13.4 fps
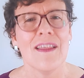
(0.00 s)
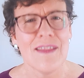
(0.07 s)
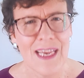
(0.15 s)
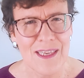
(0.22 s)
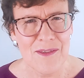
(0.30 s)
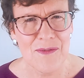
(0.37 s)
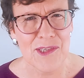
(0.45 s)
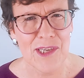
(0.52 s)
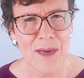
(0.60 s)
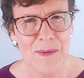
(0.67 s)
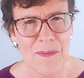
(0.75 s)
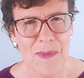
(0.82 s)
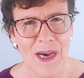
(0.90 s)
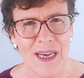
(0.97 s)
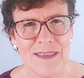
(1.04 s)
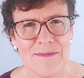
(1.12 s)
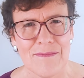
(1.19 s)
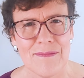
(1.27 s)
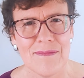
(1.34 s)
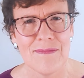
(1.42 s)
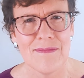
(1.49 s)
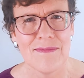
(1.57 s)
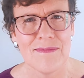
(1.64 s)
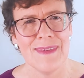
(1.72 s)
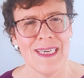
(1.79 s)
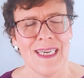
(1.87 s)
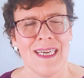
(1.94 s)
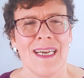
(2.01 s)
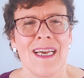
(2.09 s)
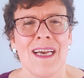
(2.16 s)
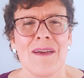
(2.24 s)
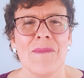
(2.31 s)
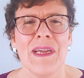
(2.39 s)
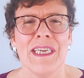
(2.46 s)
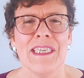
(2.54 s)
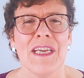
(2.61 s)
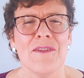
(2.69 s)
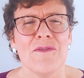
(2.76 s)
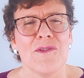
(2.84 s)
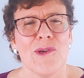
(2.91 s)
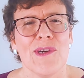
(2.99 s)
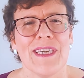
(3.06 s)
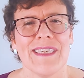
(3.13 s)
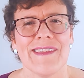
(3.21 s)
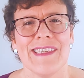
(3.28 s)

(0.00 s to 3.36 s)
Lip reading: Thanks for stopping by. Meditative drawing is a